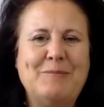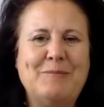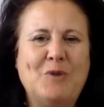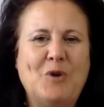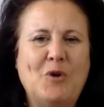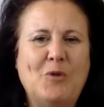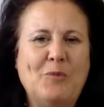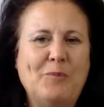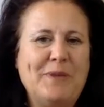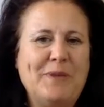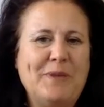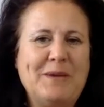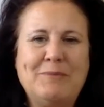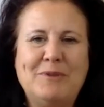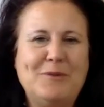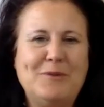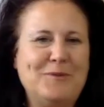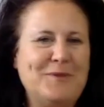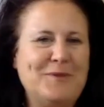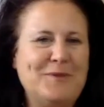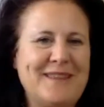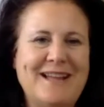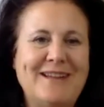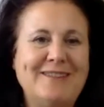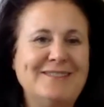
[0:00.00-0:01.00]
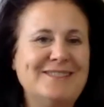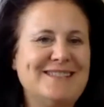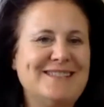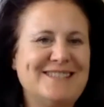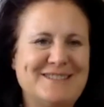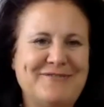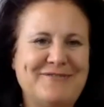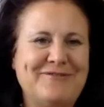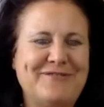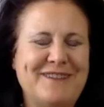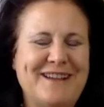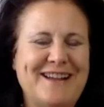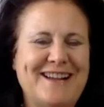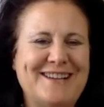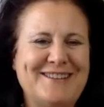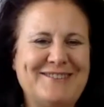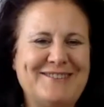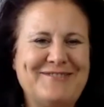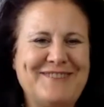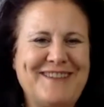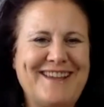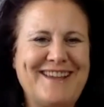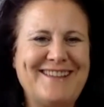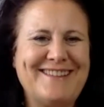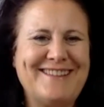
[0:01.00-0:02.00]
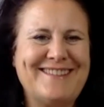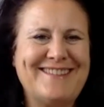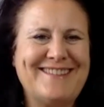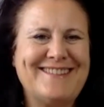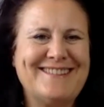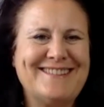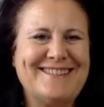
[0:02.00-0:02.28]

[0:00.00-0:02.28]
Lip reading: or people without a defined faith.